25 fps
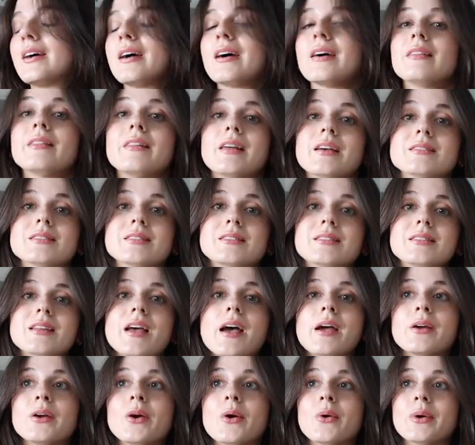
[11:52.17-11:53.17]
unless
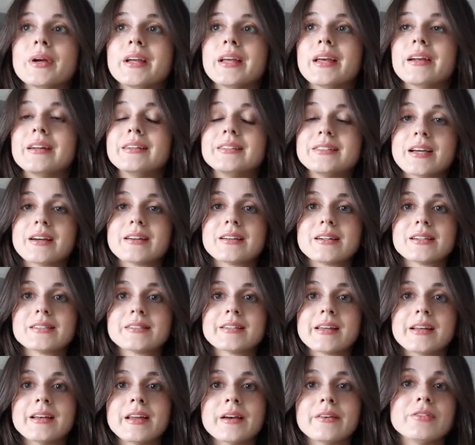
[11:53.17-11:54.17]
I go and get it done
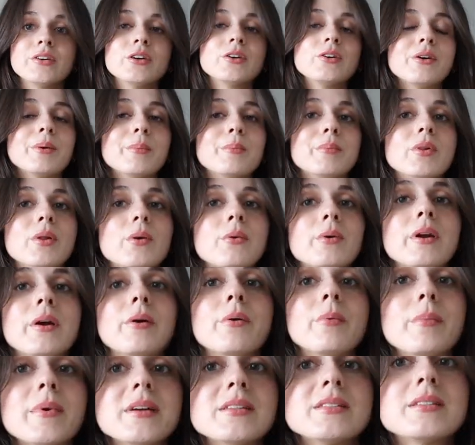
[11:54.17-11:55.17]
because I never blow it
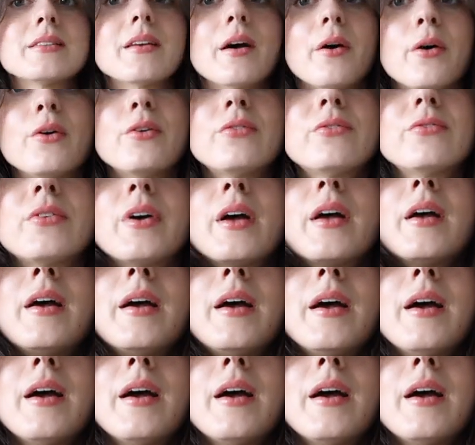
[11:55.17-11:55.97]
out myself.